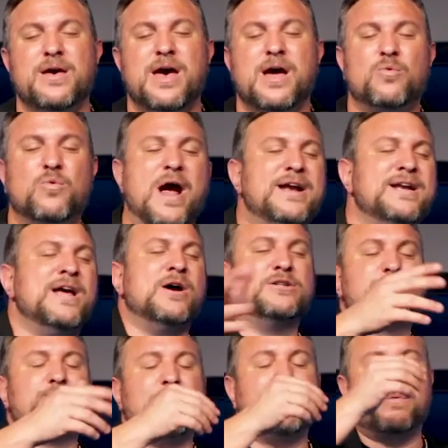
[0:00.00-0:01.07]
And right now,
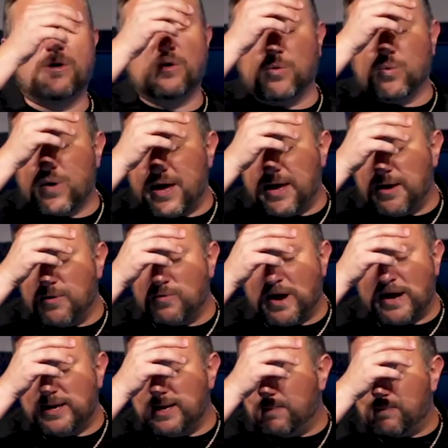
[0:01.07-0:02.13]
as people are away,
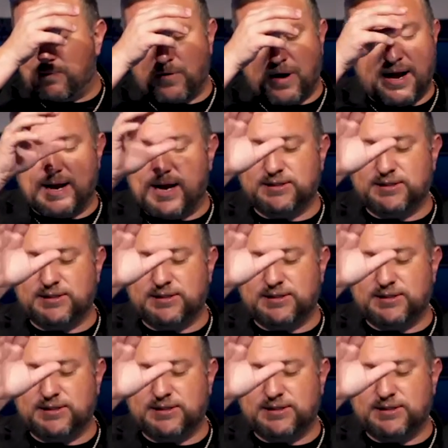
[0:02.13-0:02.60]
right now praying,